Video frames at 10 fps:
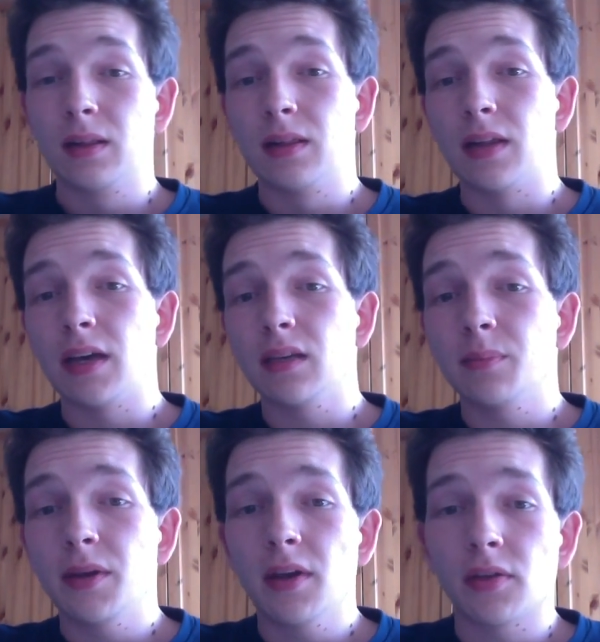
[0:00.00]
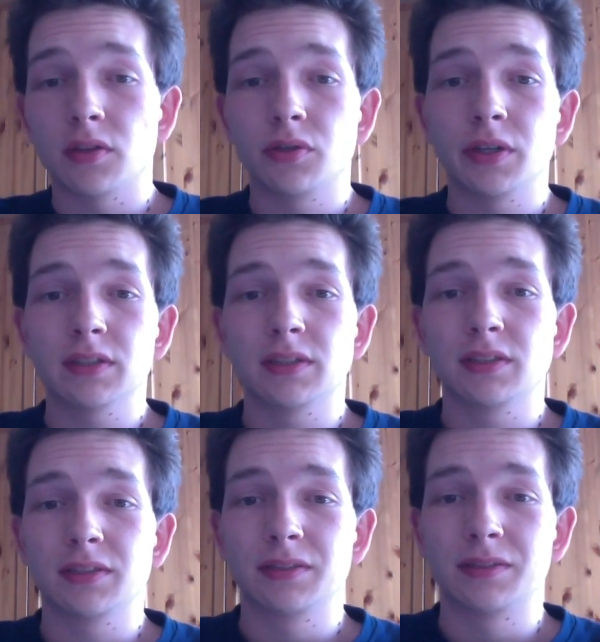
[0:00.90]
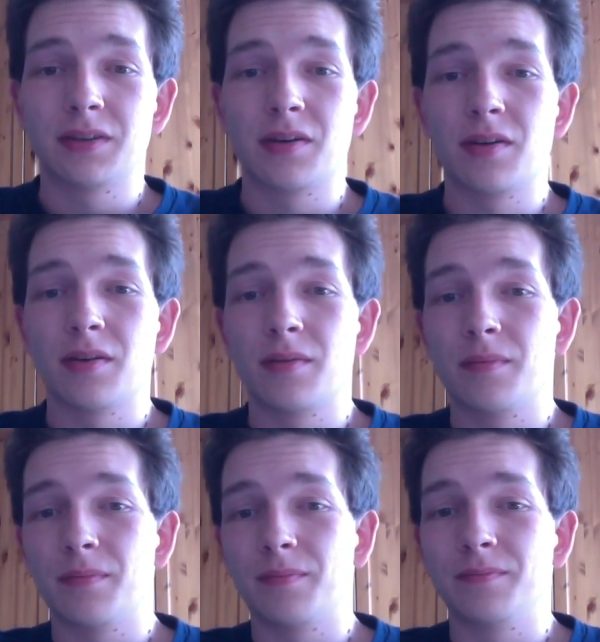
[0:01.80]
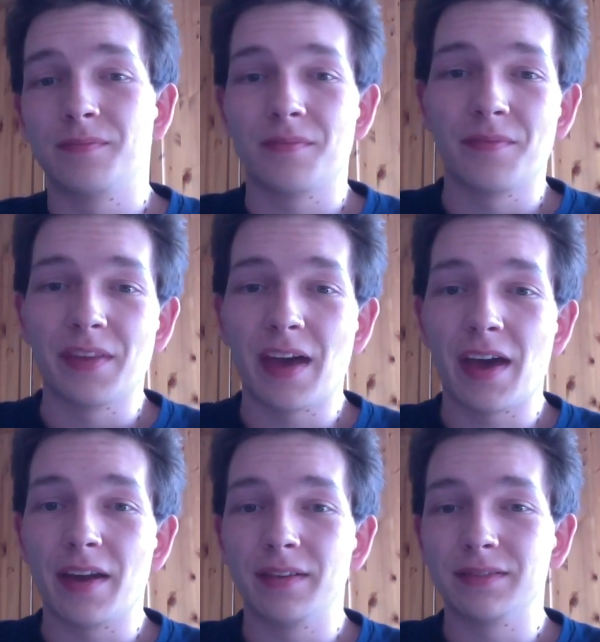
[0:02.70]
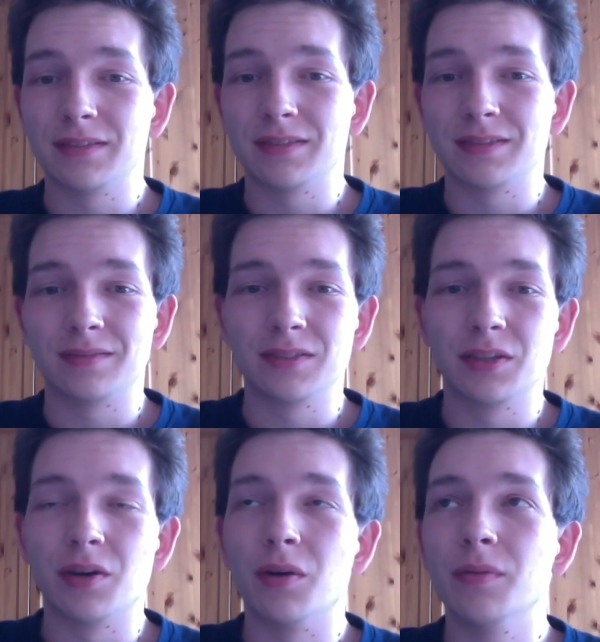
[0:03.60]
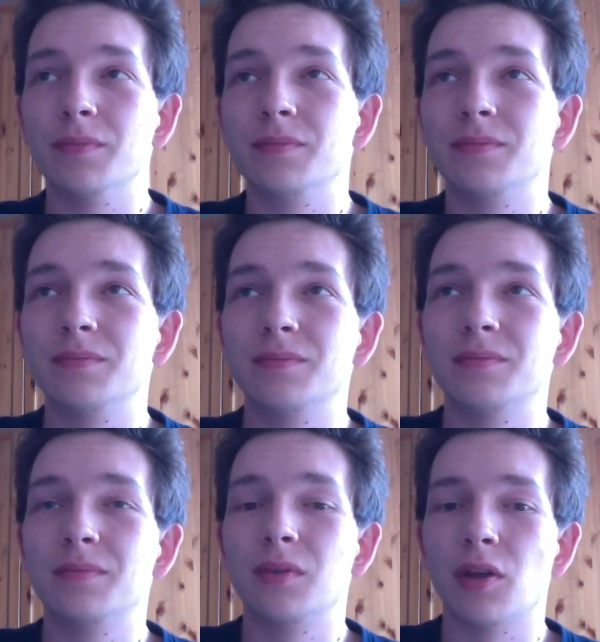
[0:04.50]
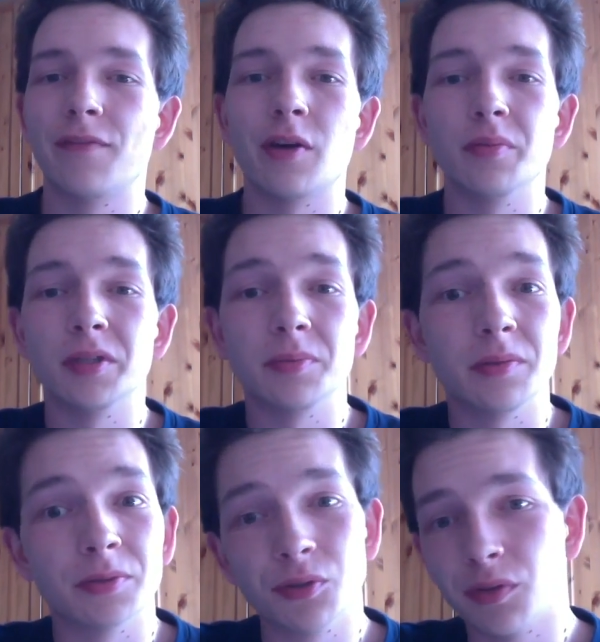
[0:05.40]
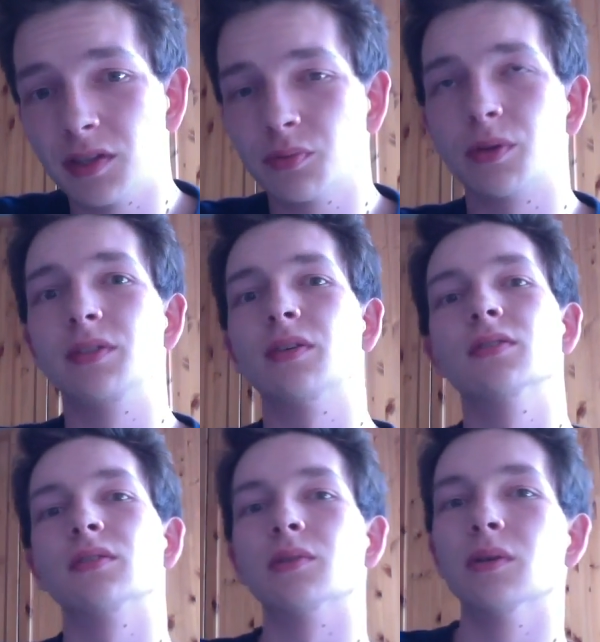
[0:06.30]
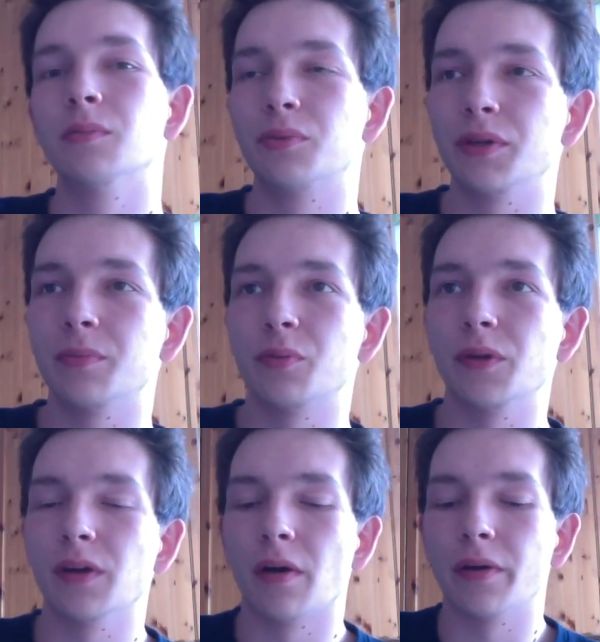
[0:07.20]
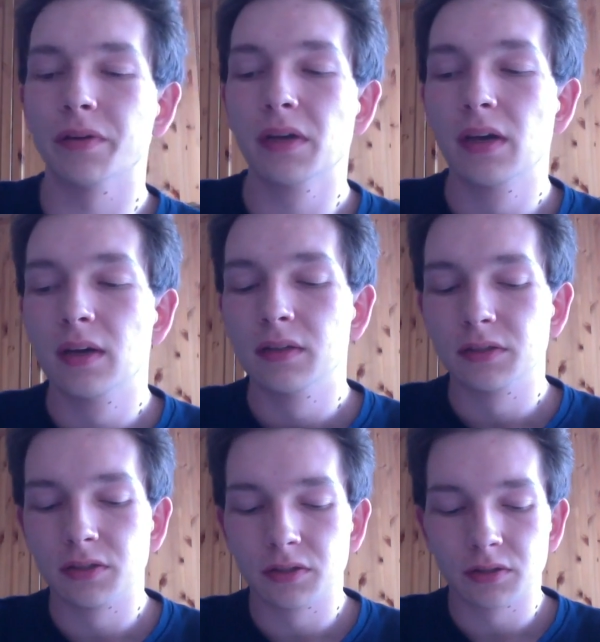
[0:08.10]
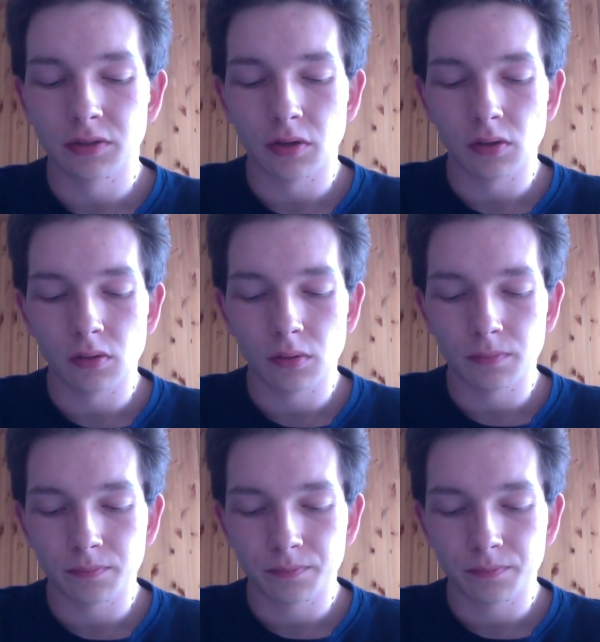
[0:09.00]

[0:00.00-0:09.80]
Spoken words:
like many other tricks that, not very many people do, this one is also pretty hard. So,